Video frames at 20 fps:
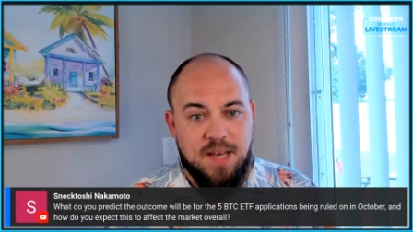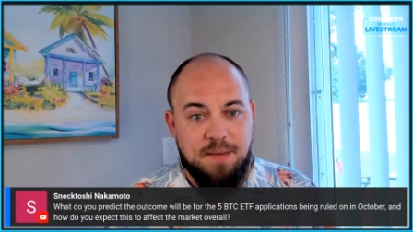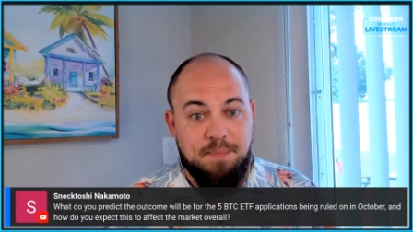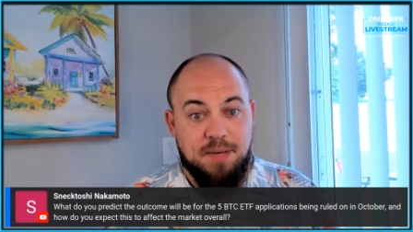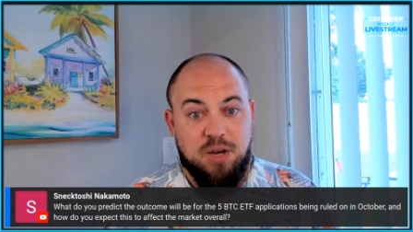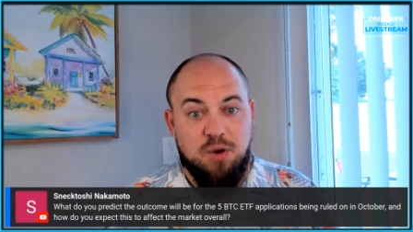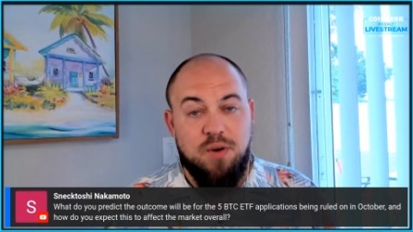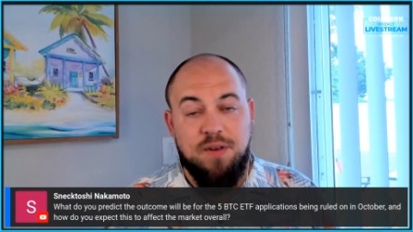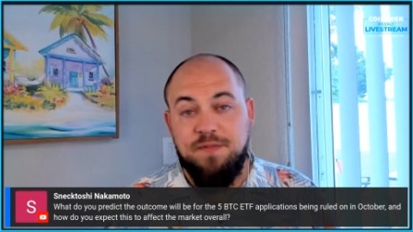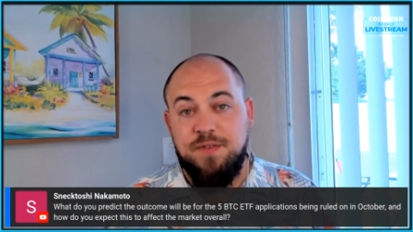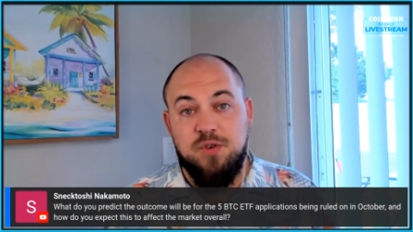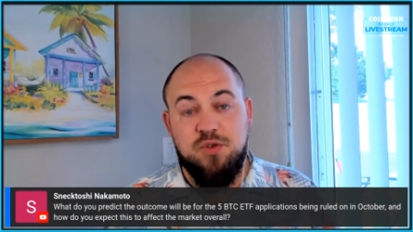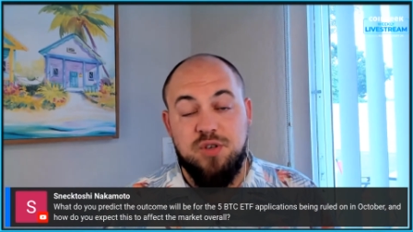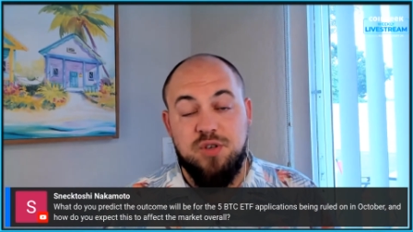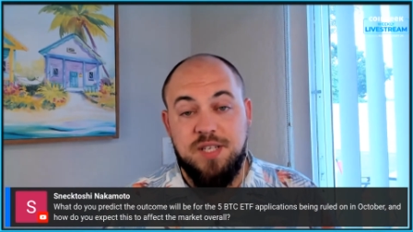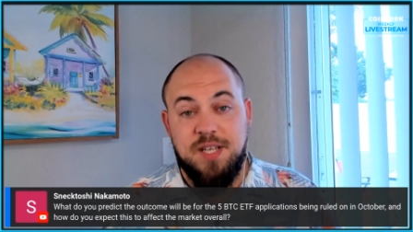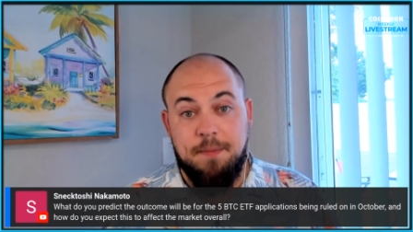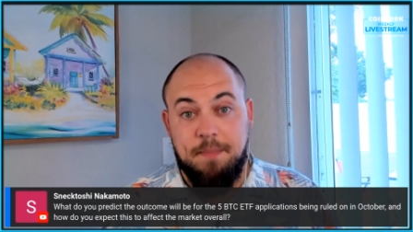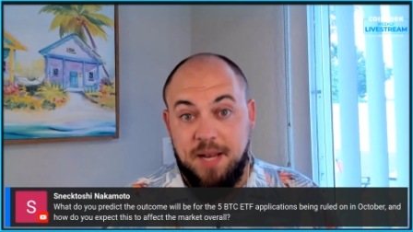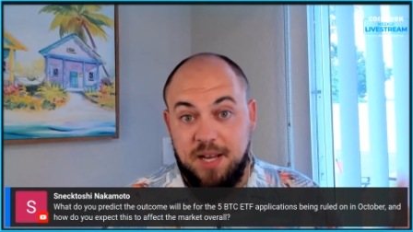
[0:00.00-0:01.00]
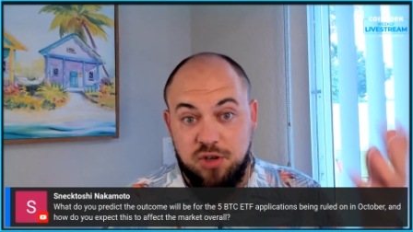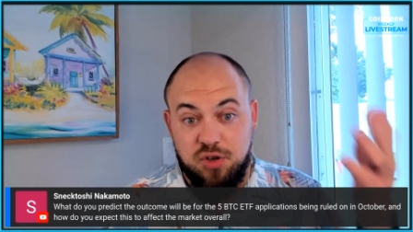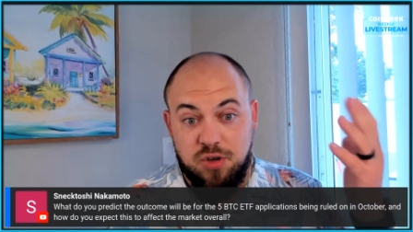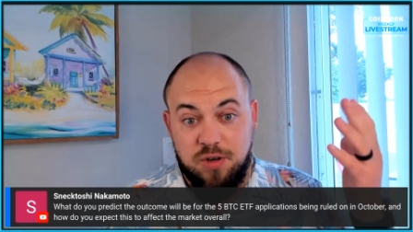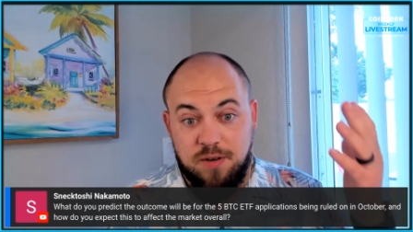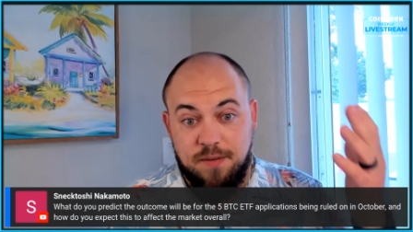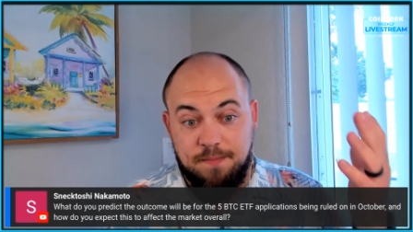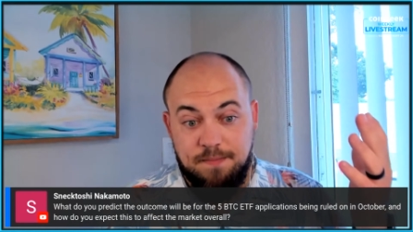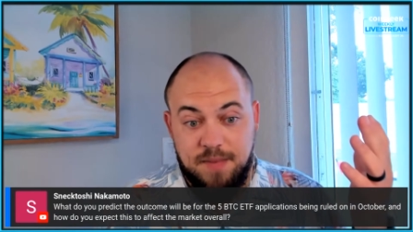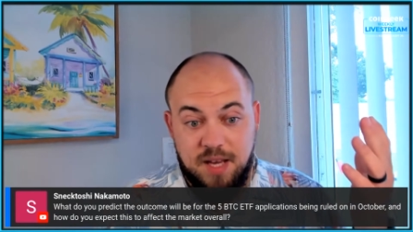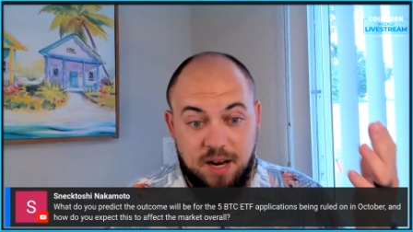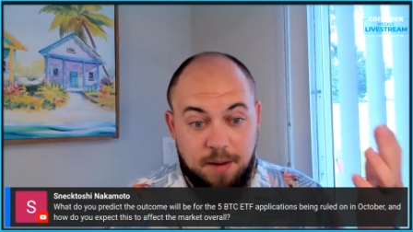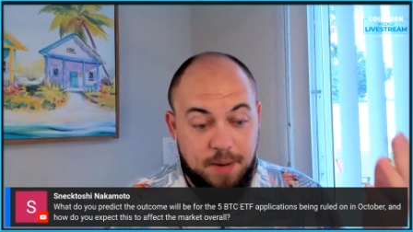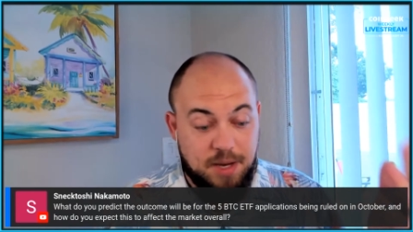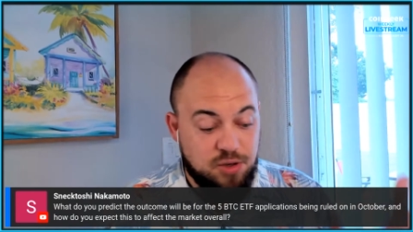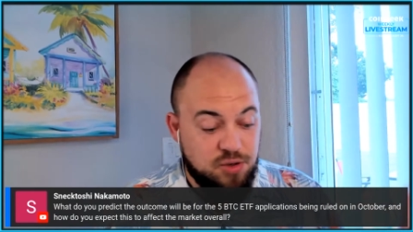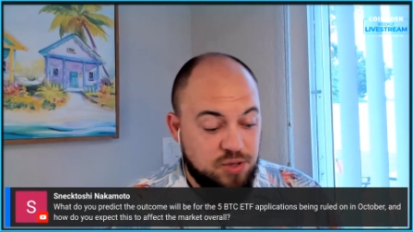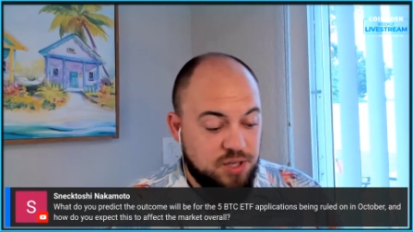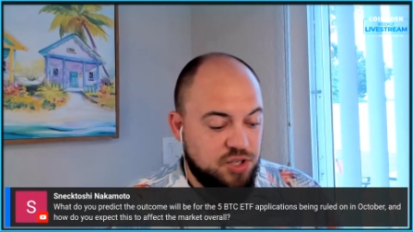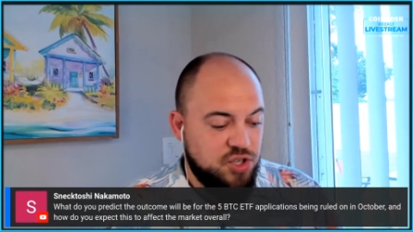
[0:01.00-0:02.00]
Bitcoin futures at a major
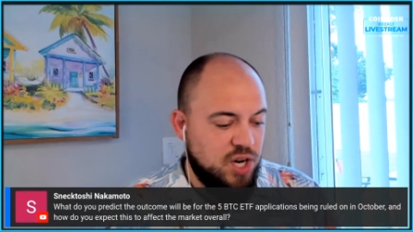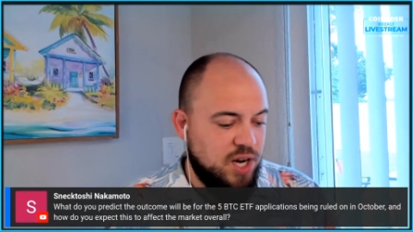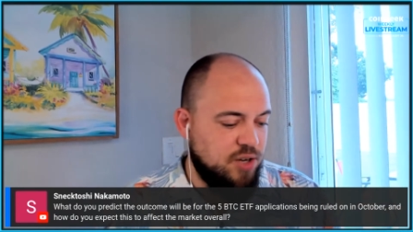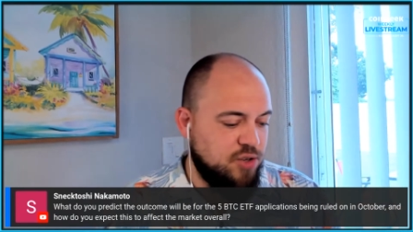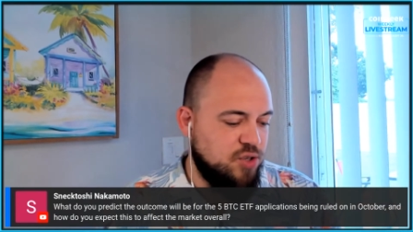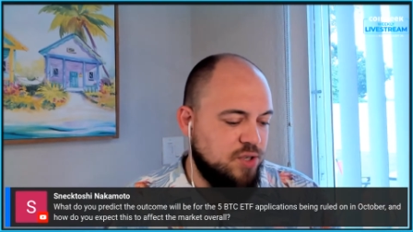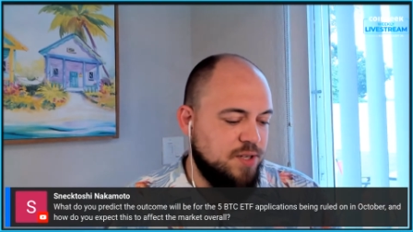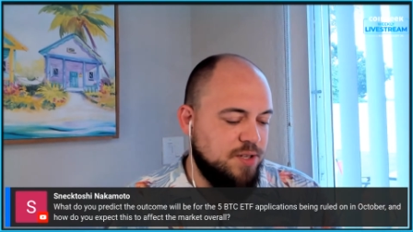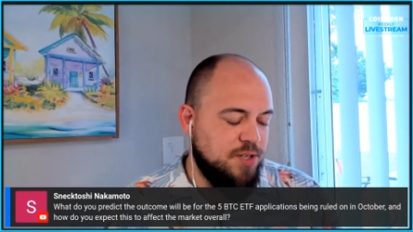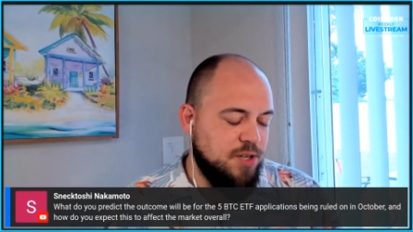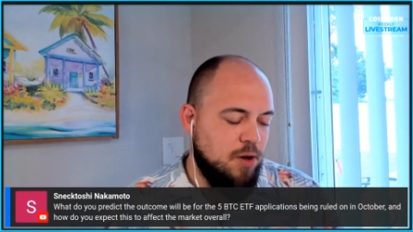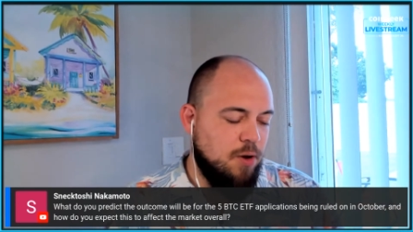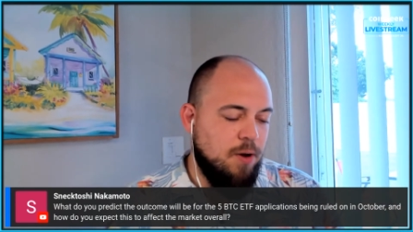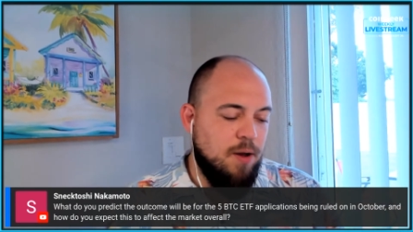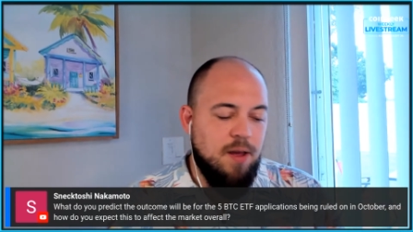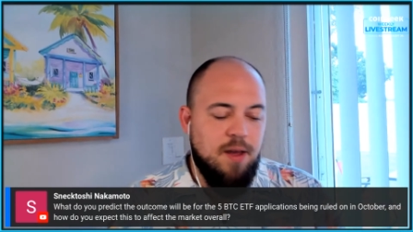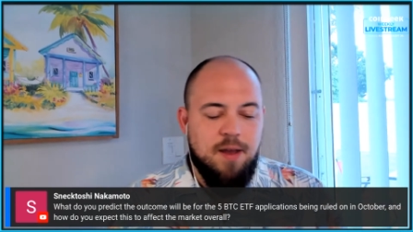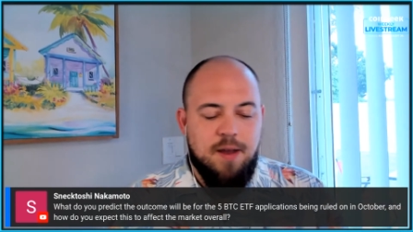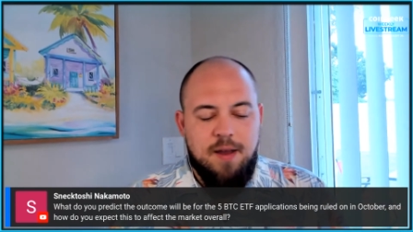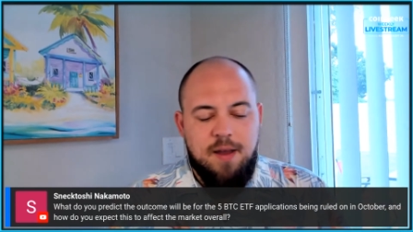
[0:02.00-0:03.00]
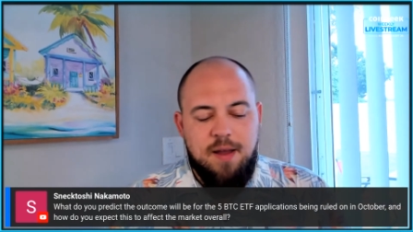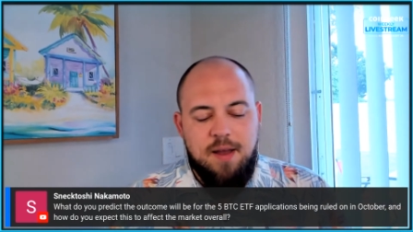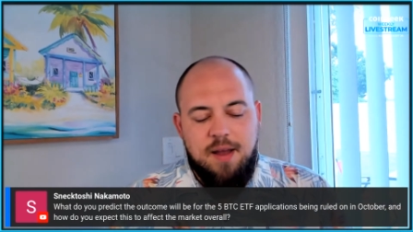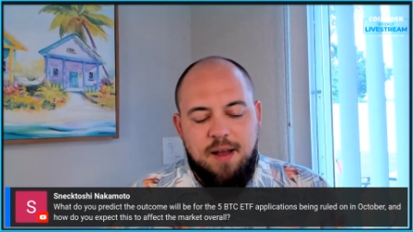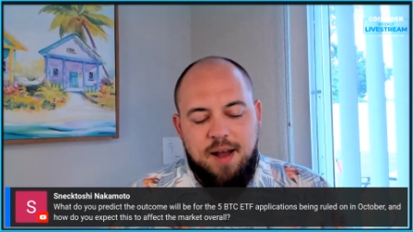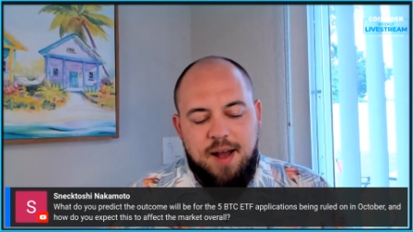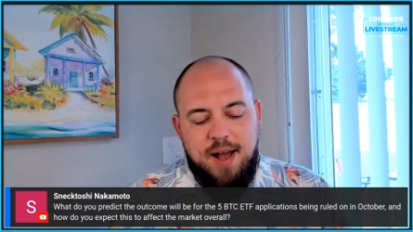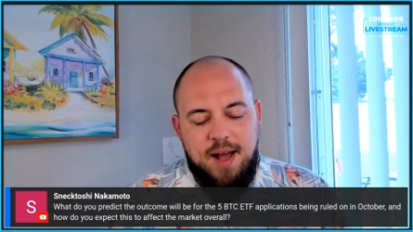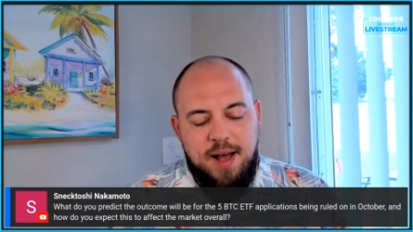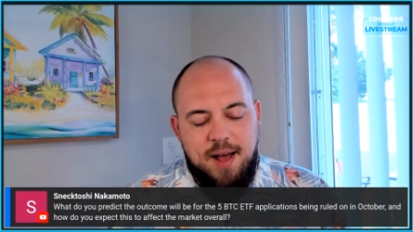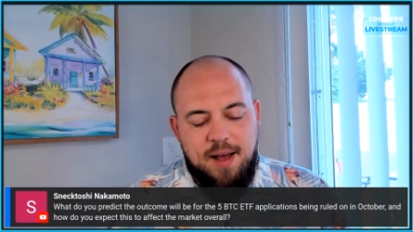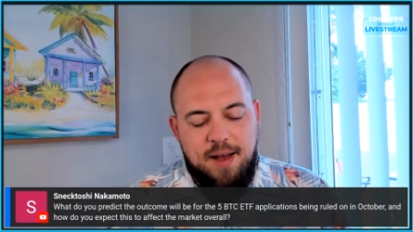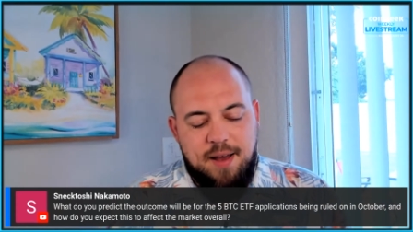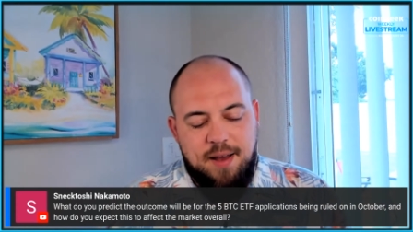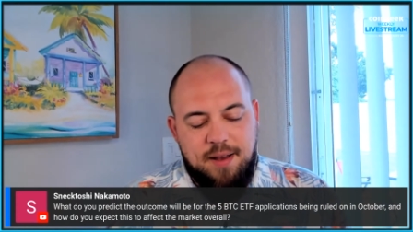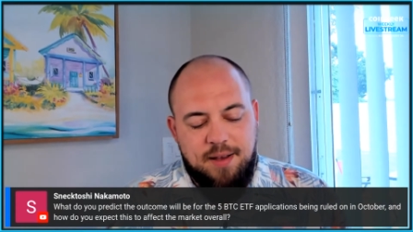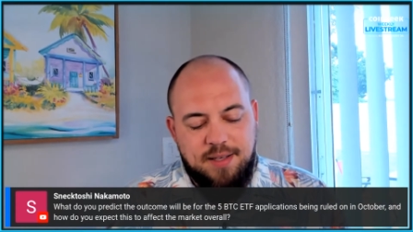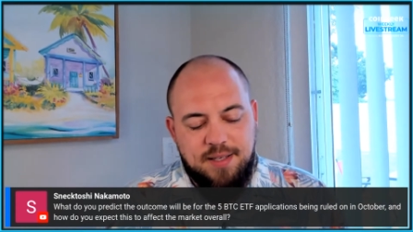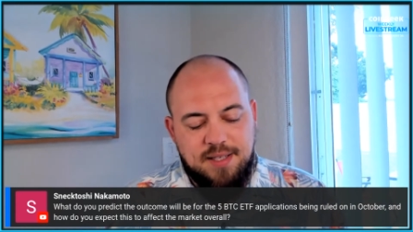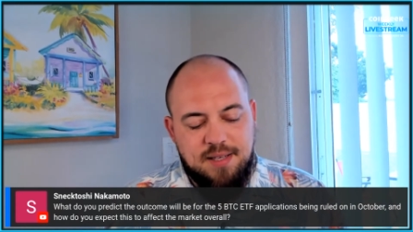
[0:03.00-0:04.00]
exchange. So
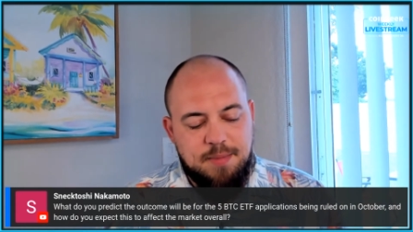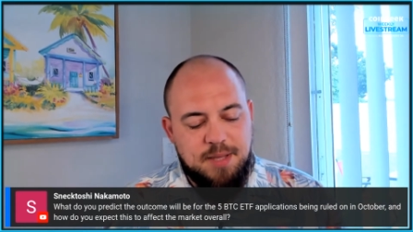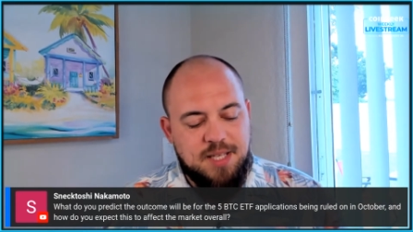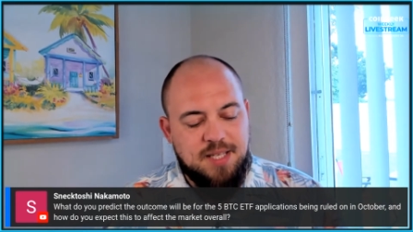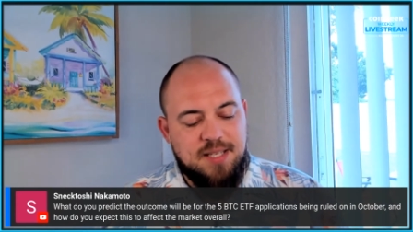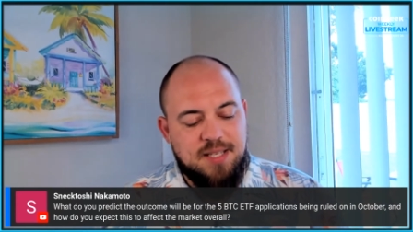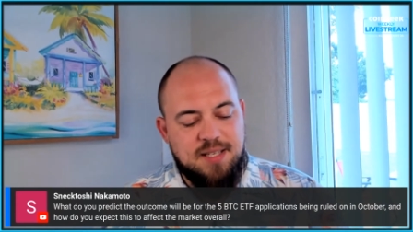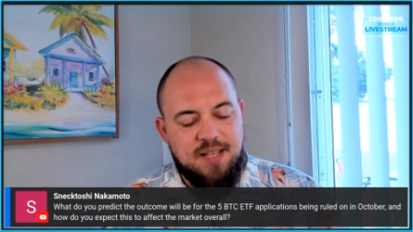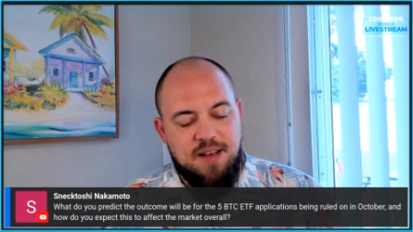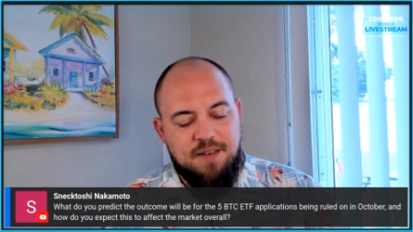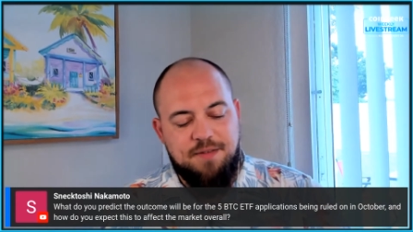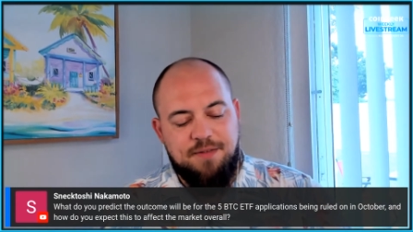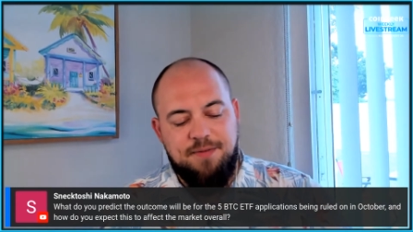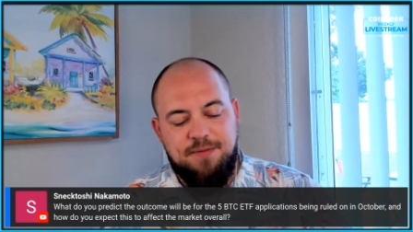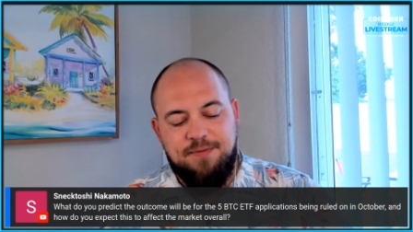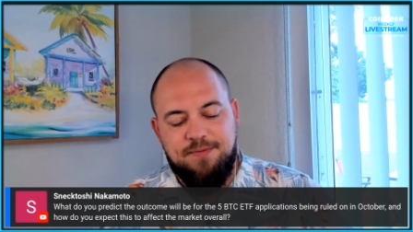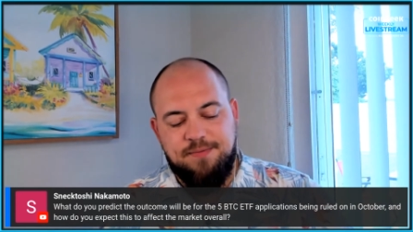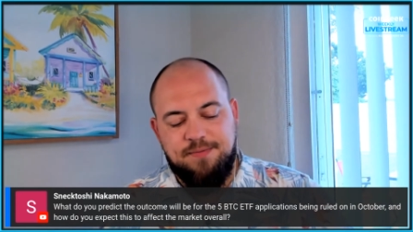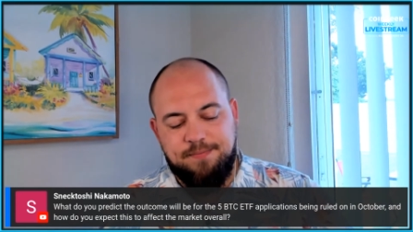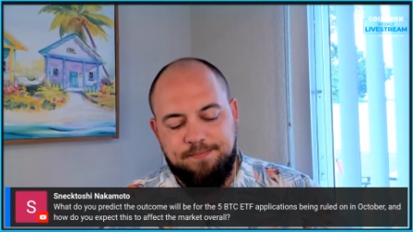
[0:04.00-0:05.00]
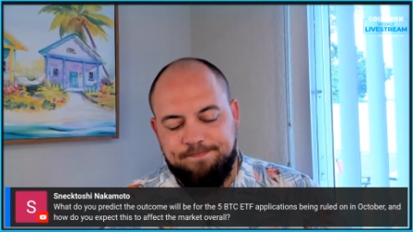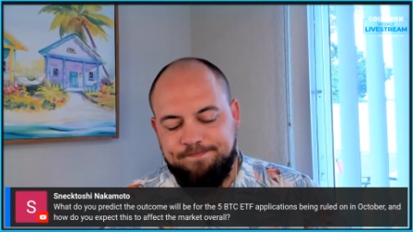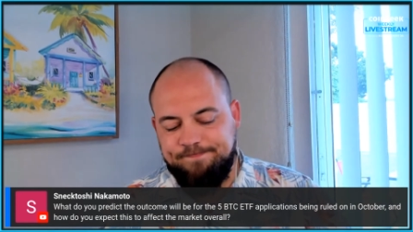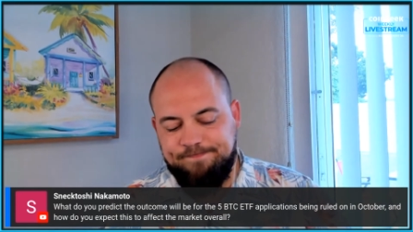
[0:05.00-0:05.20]
some of this stuff,